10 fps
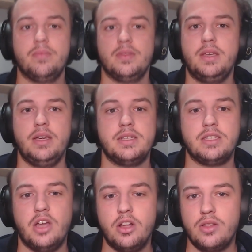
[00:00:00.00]
it's
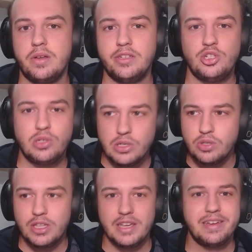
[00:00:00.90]
not
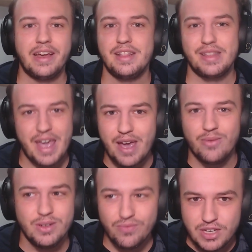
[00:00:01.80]
shooting at
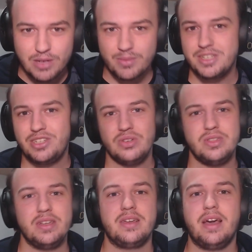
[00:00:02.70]
every frame, it's
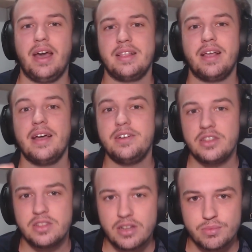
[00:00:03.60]
shooting at an
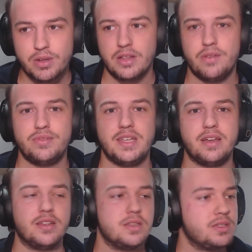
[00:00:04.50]
interval of
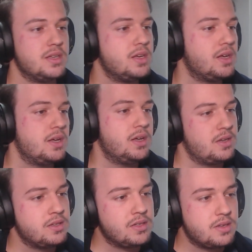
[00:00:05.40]
seconds.
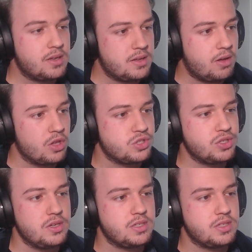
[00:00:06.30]
Also, it's